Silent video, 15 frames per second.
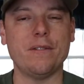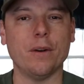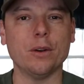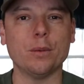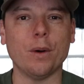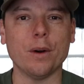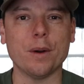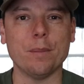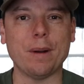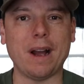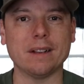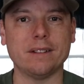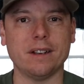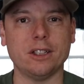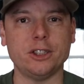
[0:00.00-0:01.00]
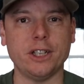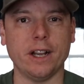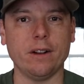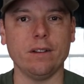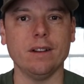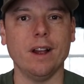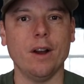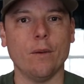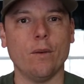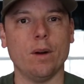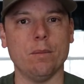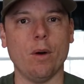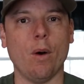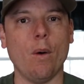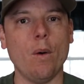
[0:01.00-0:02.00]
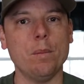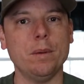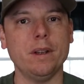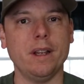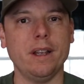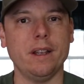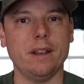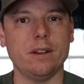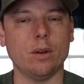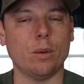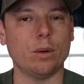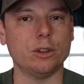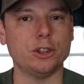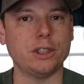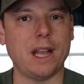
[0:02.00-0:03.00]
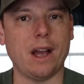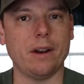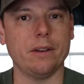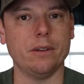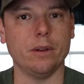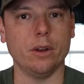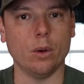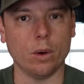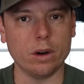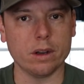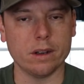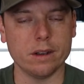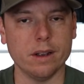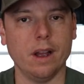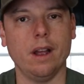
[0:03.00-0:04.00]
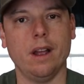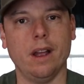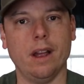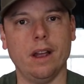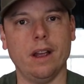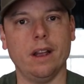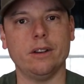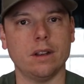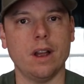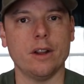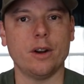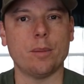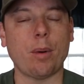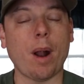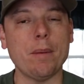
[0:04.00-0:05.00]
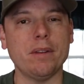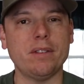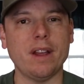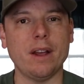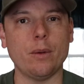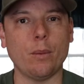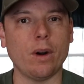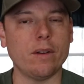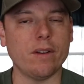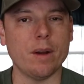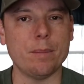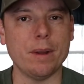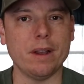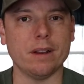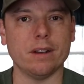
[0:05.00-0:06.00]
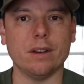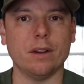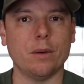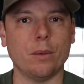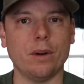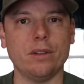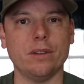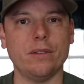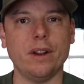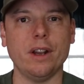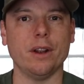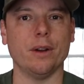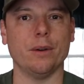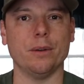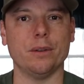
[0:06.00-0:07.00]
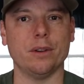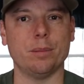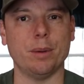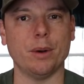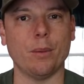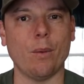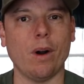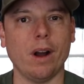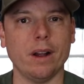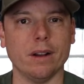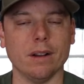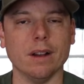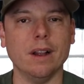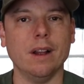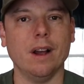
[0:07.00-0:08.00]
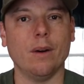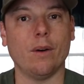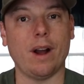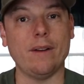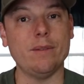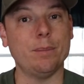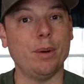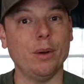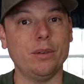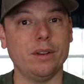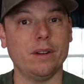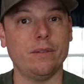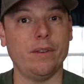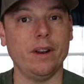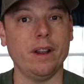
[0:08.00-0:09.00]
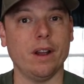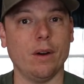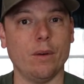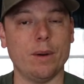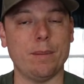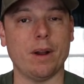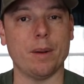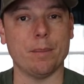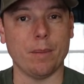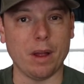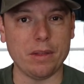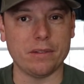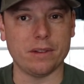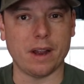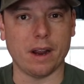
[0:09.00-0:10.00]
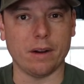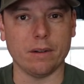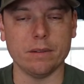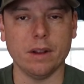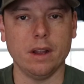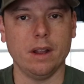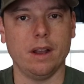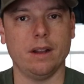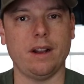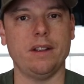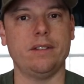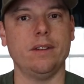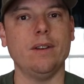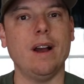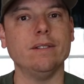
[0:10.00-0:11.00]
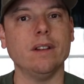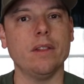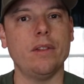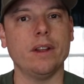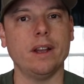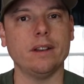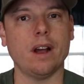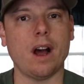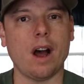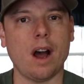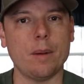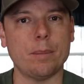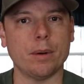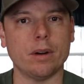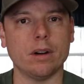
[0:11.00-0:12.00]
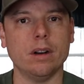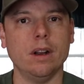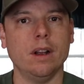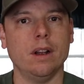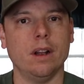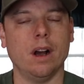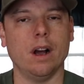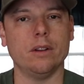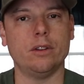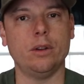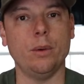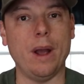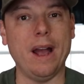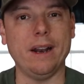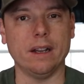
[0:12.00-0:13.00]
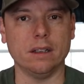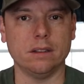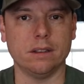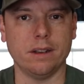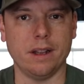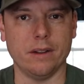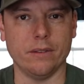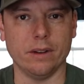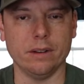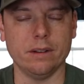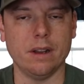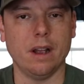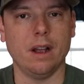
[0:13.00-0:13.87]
folks, welcome back to the channel. Well, I'm home in Orange County, New York, and you're probably saying, where have I been? Where's the videos? It's been a while. Well, I haven't posted a video in about a month now, and I still have nothing in the hopper uh, to edit, even.